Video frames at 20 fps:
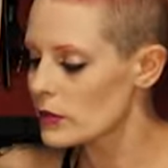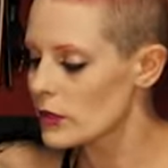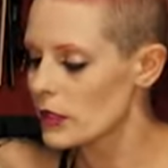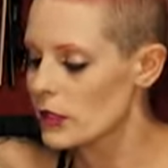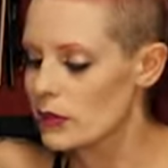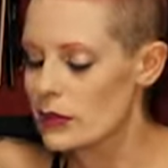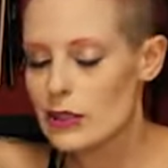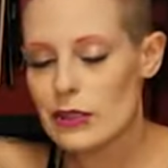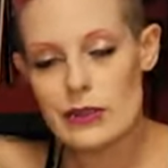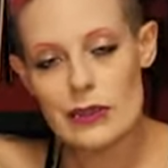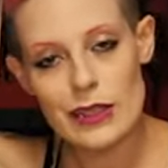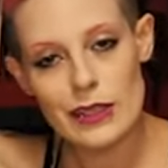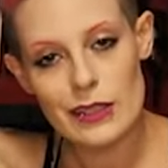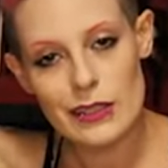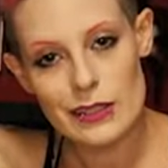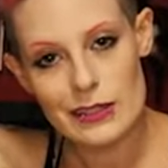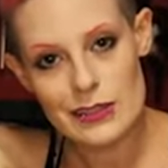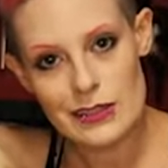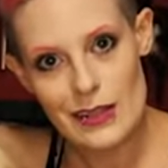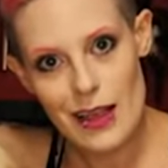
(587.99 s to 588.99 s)
How cute that
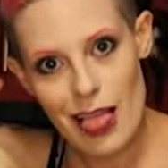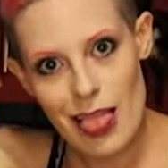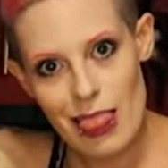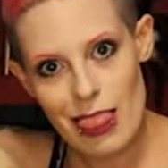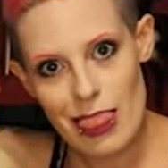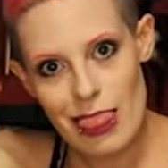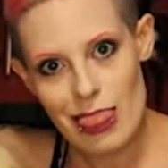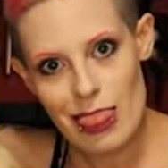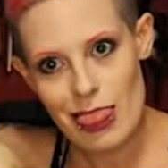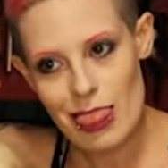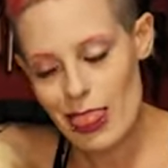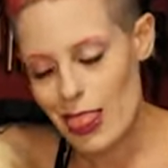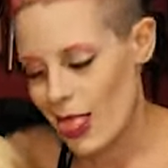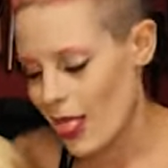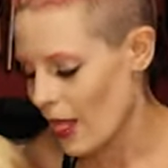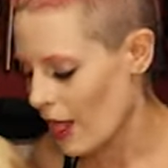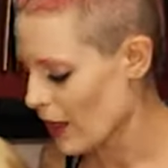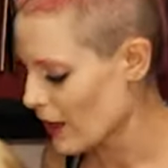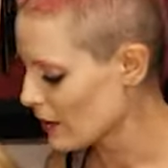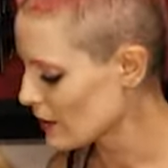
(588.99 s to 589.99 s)
is.
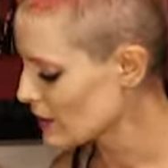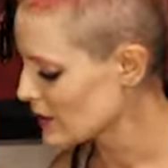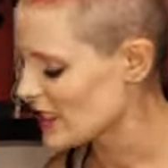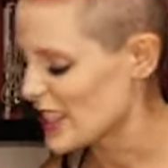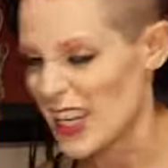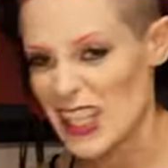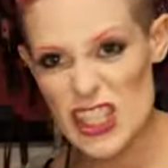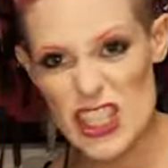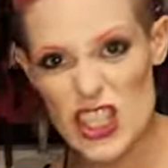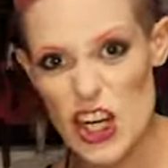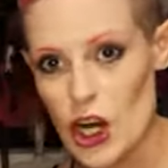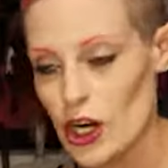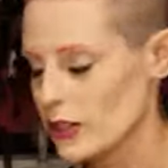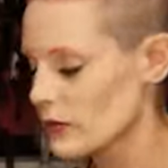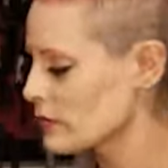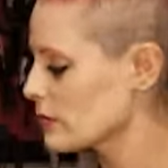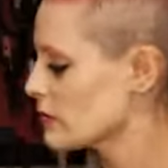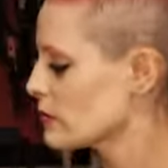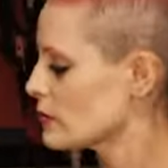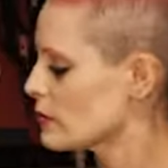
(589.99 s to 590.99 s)
Texture.
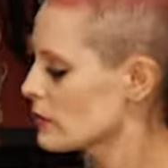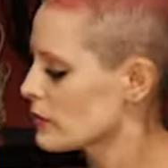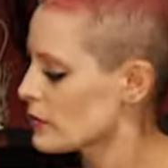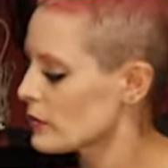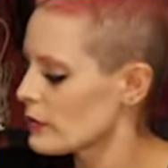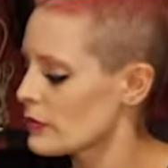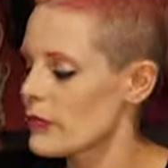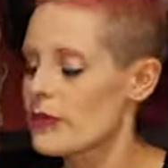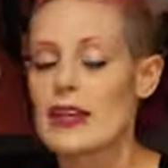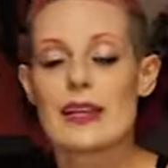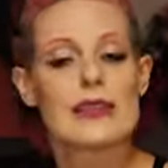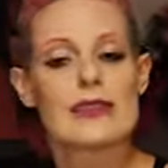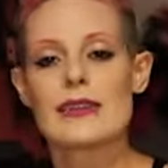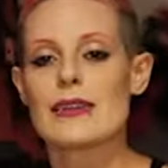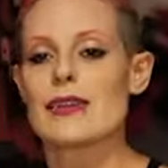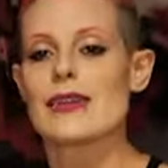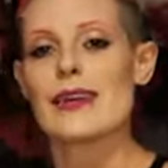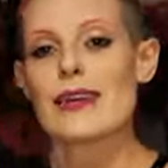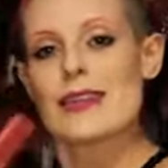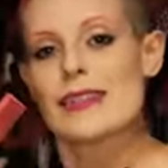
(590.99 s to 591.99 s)

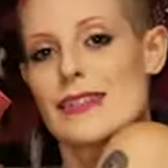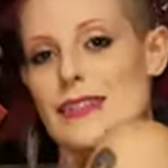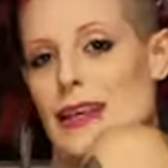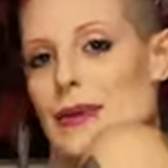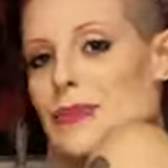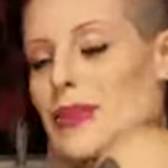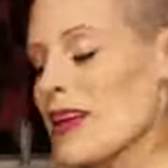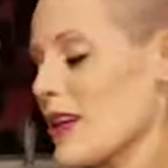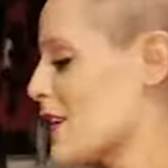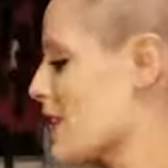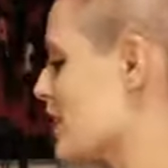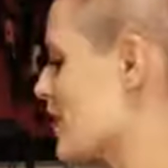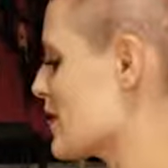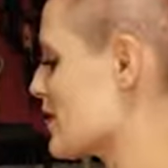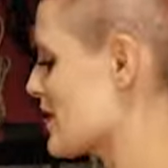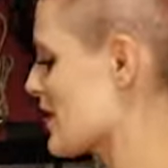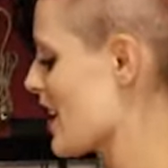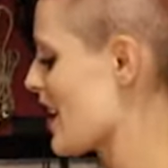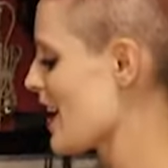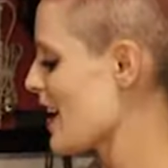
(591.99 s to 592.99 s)
Same thing, other
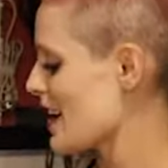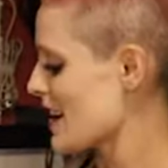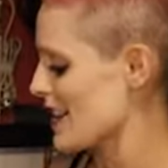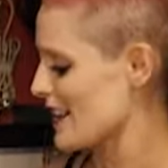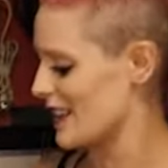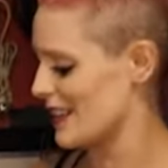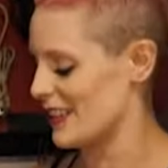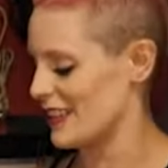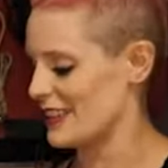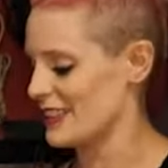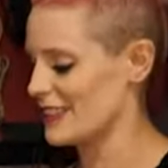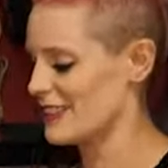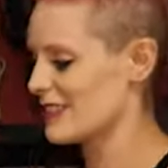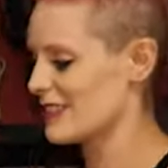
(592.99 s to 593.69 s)
side.